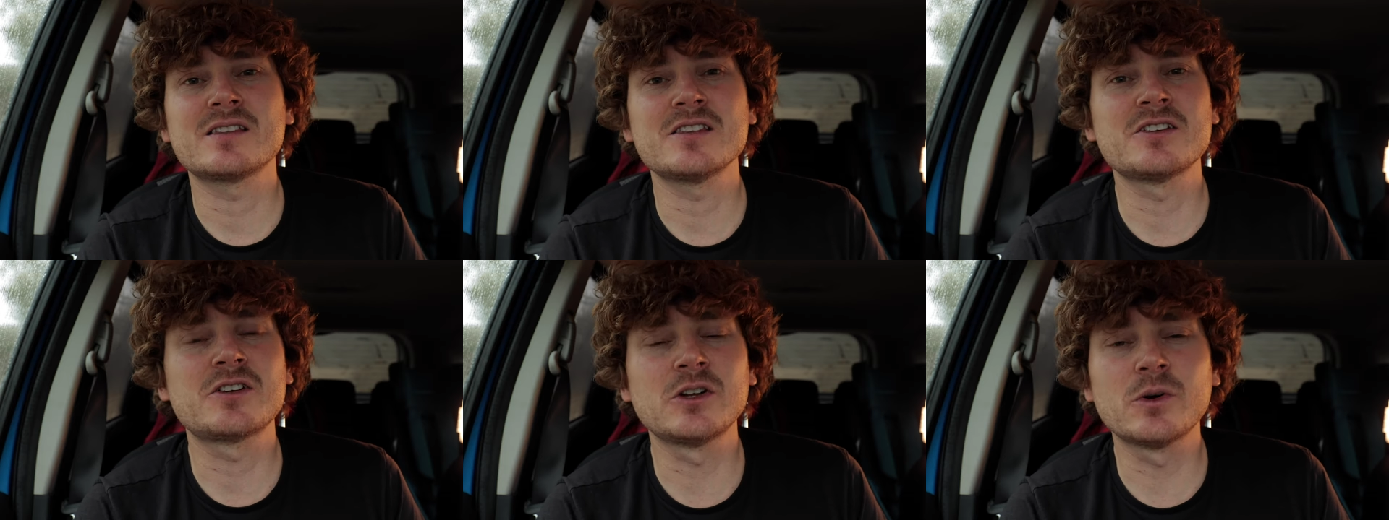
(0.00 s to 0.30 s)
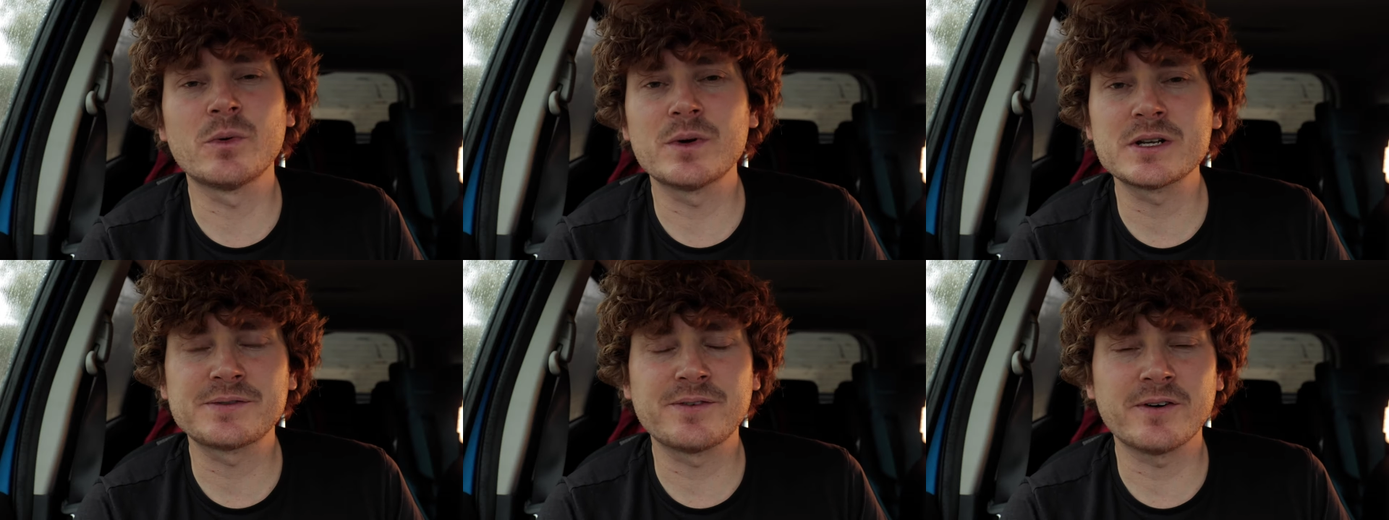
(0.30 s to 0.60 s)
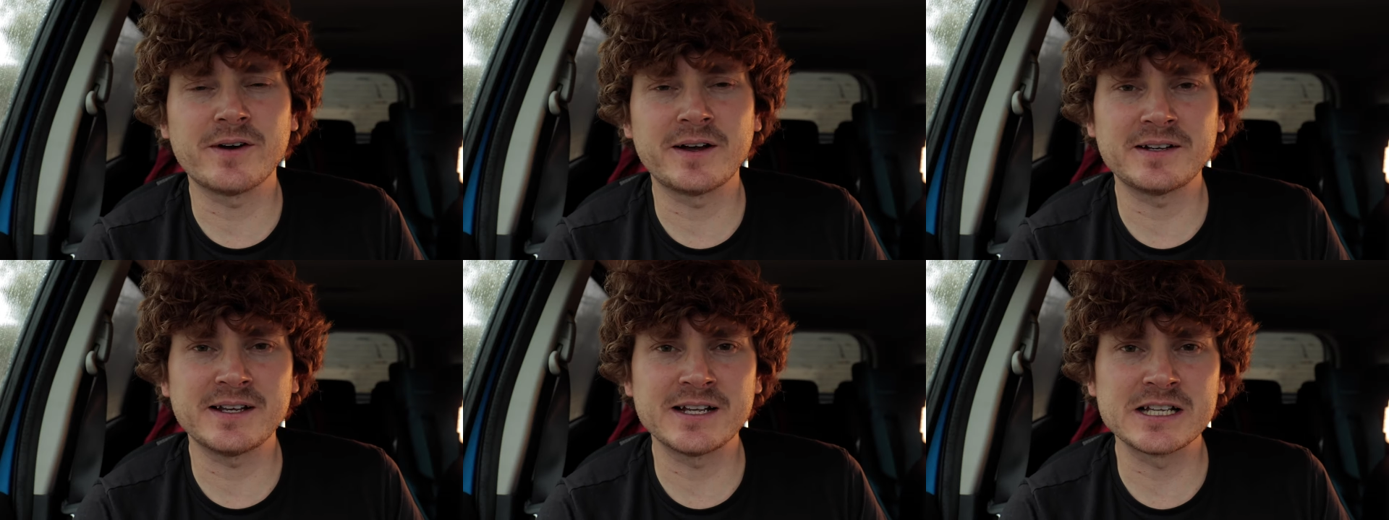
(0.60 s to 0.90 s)
You can always
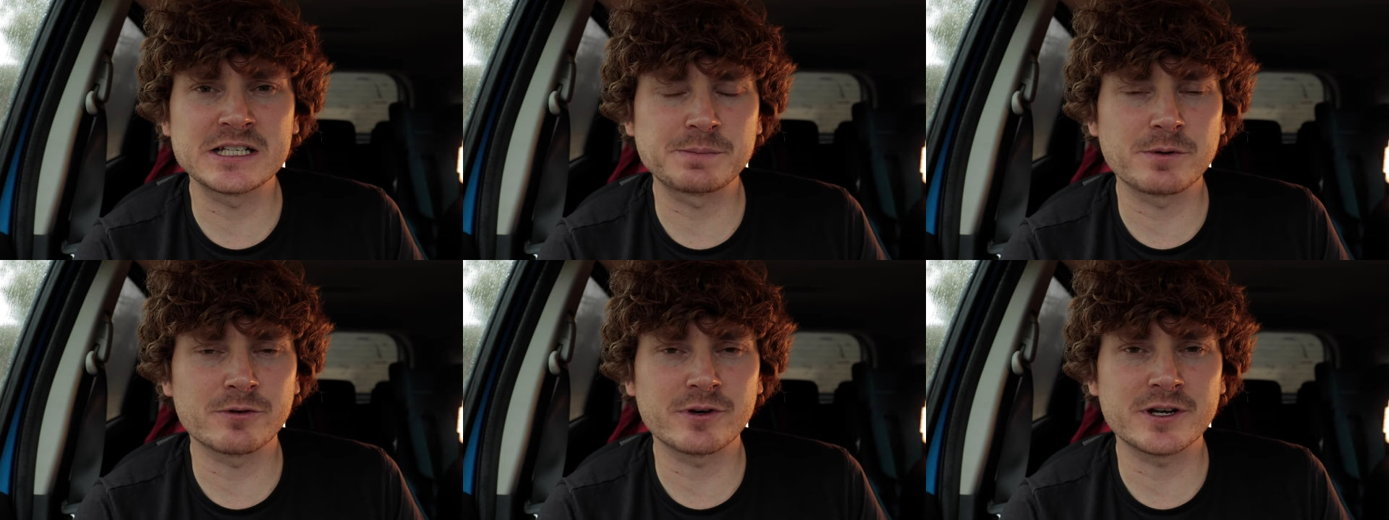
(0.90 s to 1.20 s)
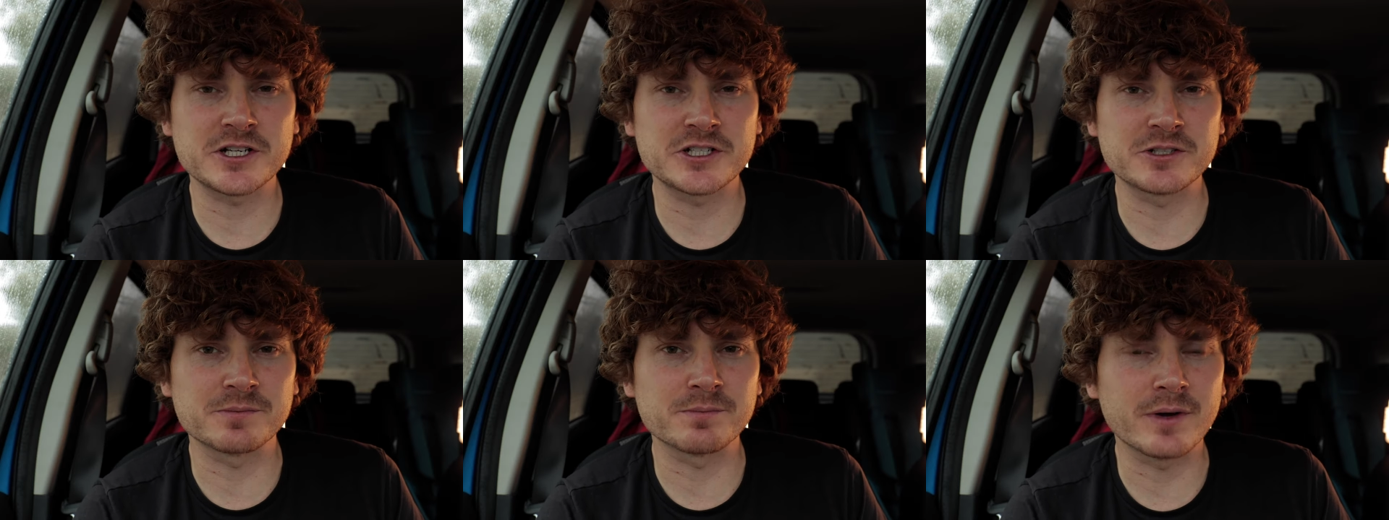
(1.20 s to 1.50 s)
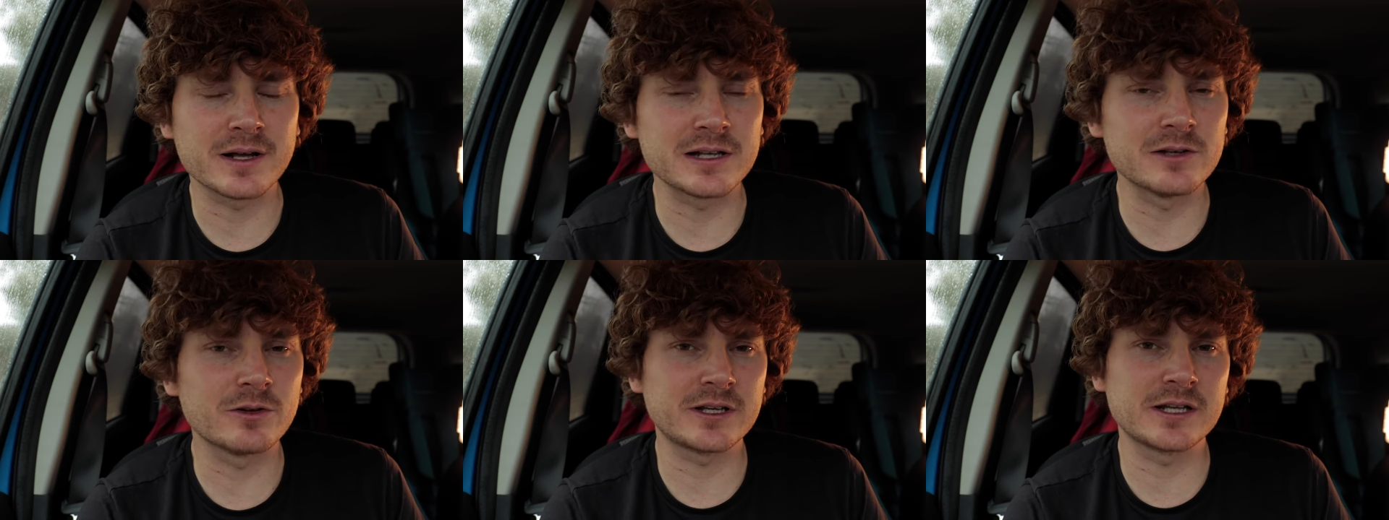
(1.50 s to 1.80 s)
find
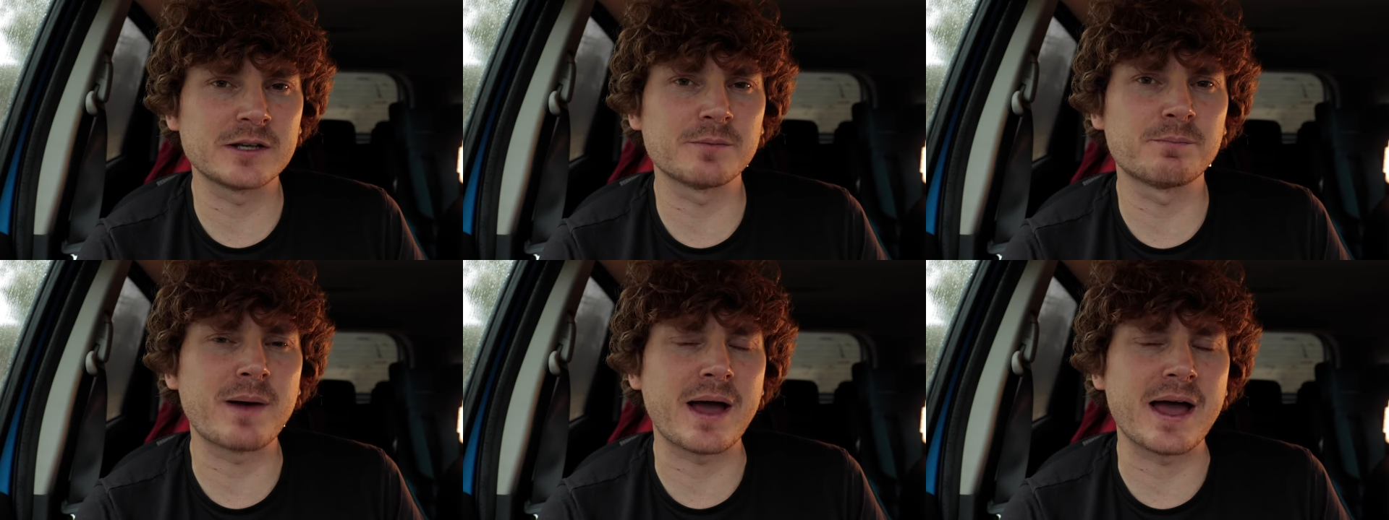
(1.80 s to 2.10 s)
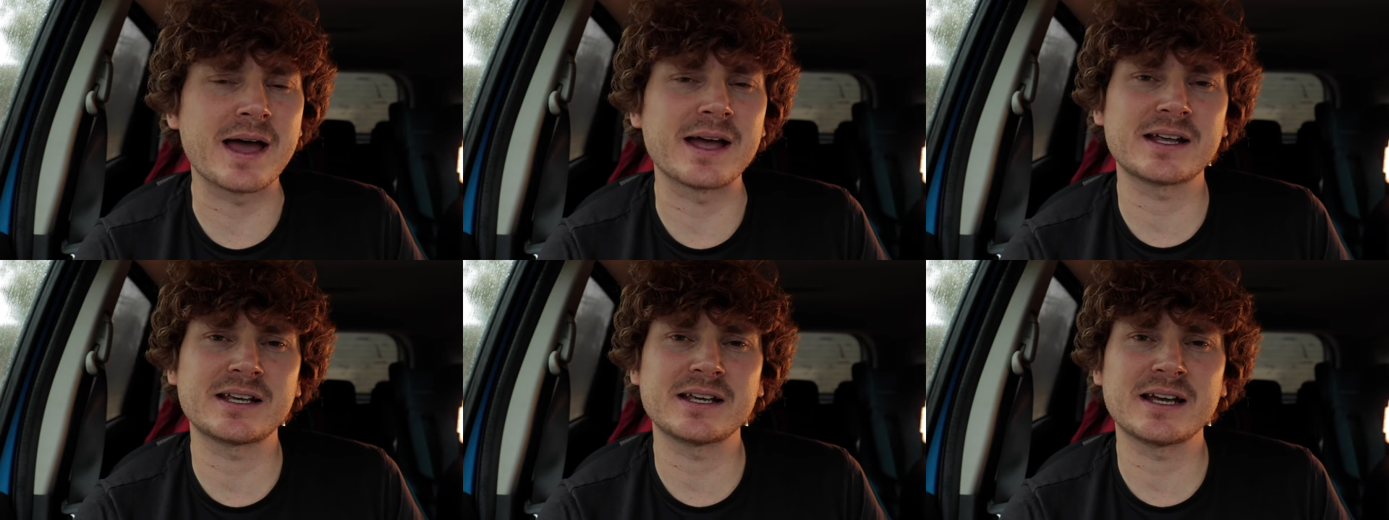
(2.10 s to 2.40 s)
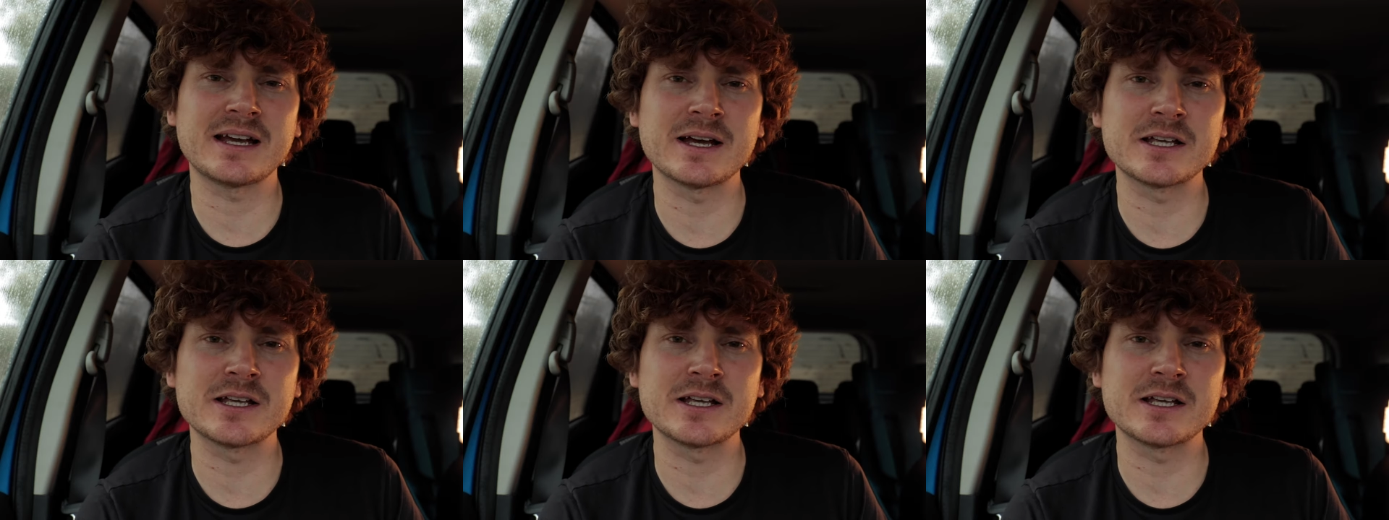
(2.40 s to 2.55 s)
inspiration by looking back